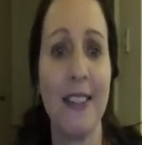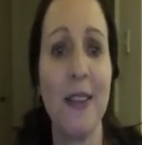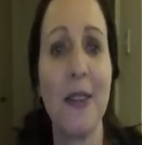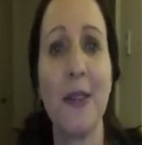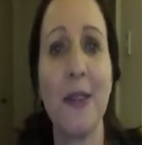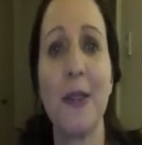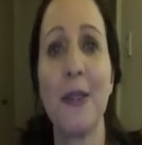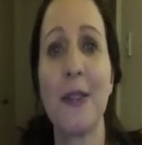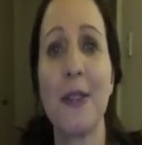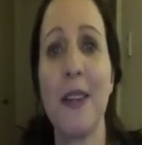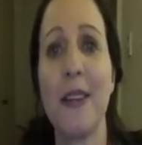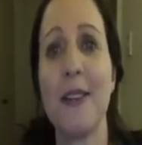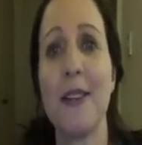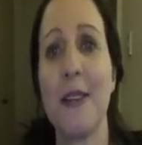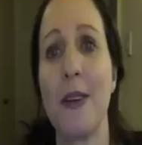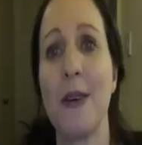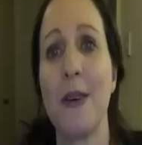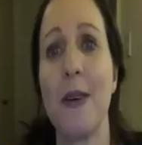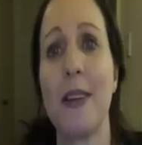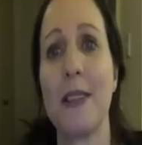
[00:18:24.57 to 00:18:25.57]
You can also
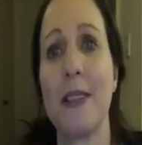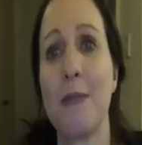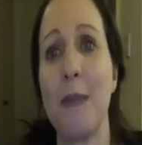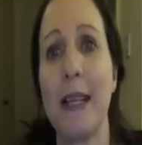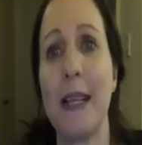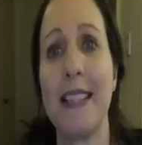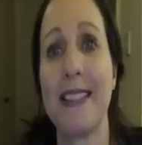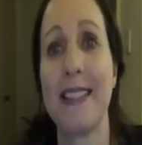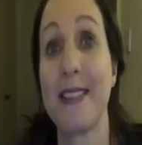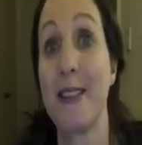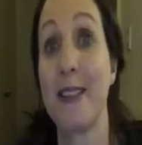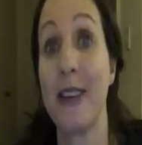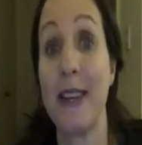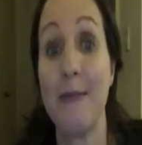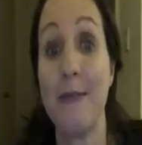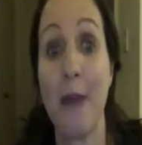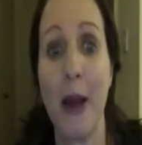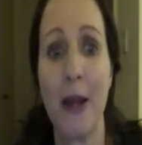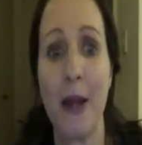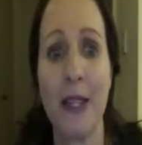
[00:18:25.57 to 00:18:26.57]
do a split
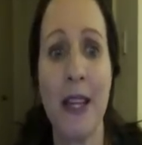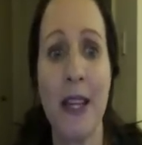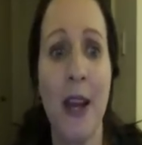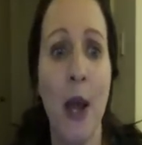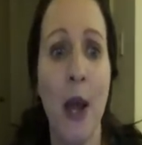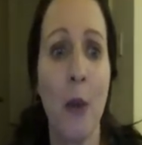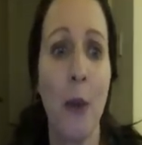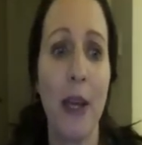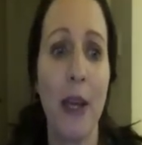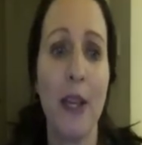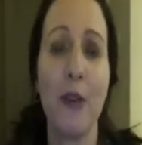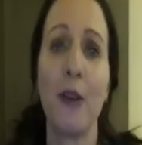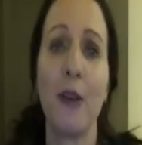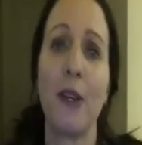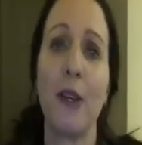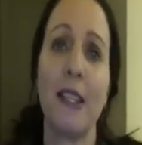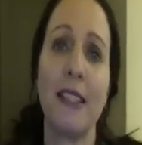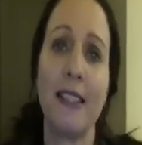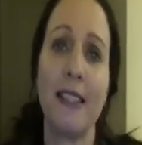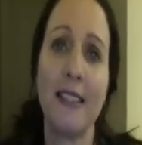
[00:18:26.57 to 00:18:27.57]
screen mode where you
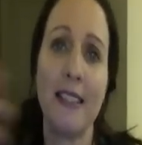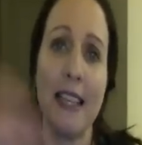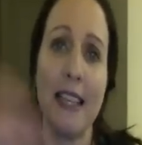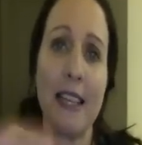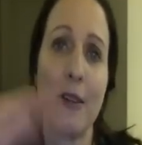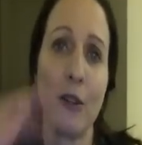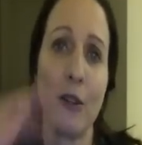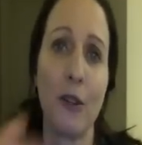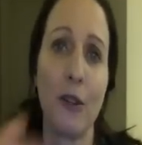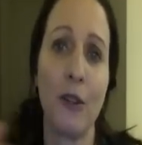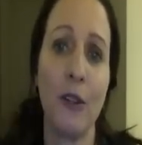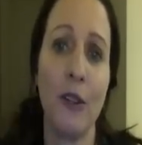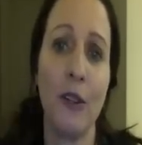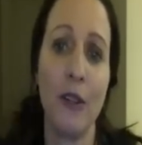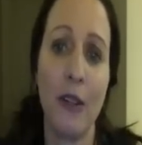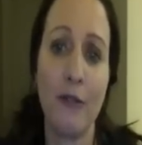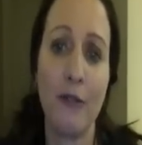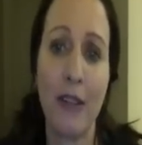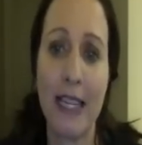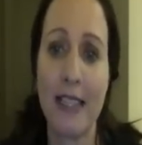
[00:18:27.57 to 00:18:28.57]
can see your
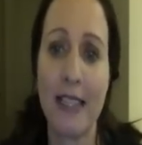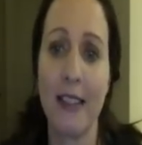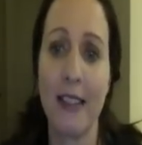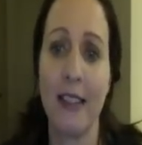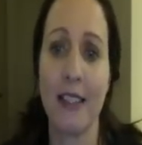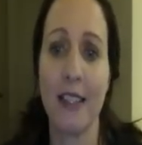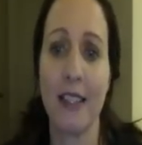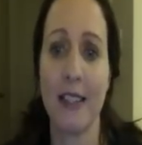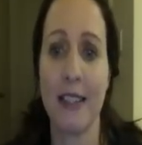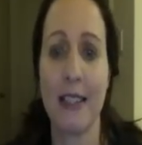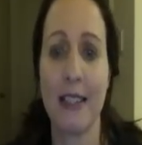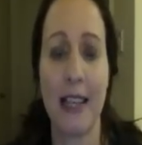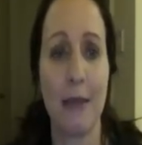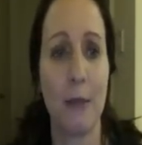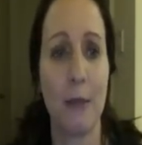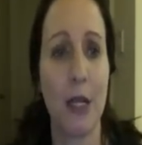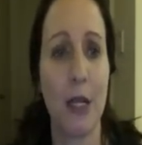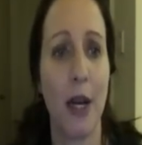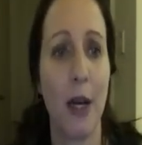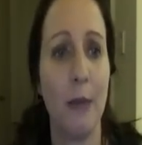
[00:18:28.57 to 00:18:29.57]
research at the
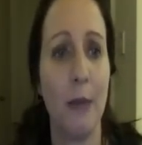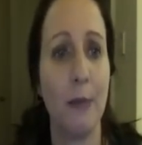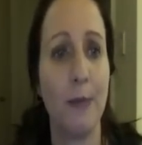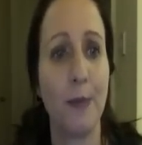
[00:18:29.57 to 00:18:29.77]
same time.